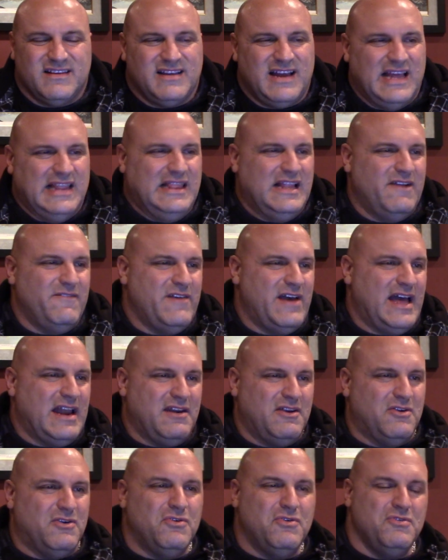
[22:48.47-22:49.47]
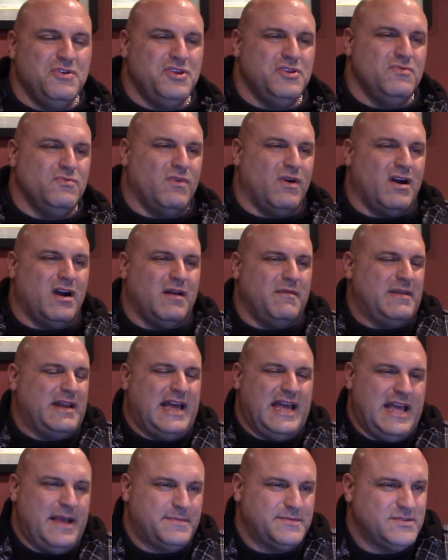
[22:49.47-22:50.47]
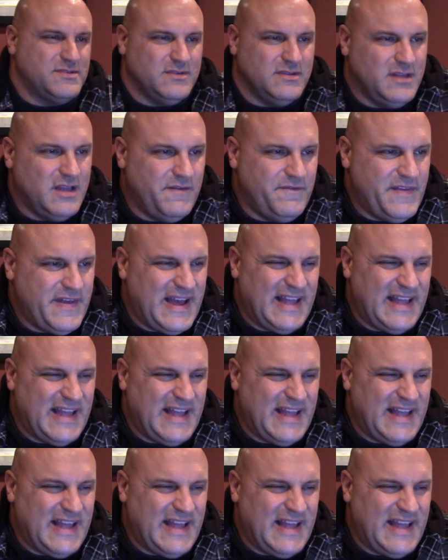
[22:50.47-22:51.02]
I love that. I don't know who you are, but I absolutely love that.